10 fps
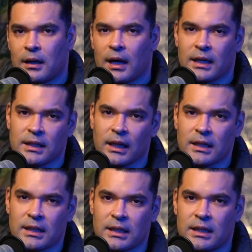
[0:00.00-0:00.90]
X L
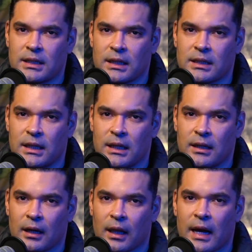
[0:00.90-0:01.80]
S sixty-six
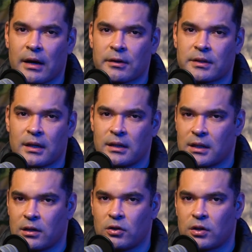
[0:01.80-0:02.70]
D allows
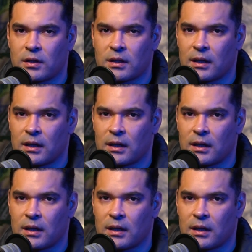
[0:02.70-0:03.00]
institutions